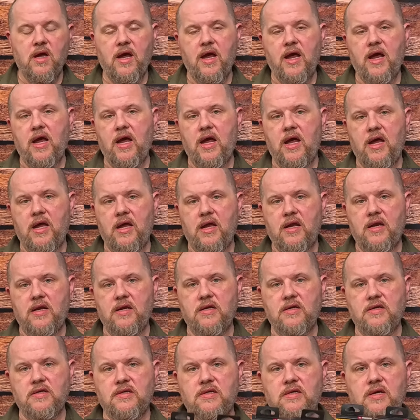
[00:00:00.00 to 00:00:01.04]

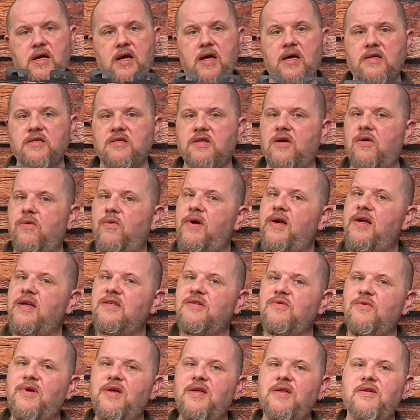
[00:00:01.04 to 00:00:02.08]
And as
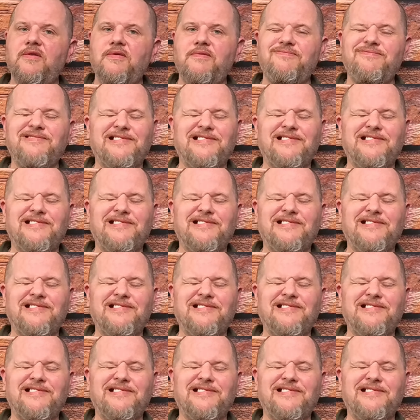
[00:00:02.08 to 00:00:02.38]
always, well,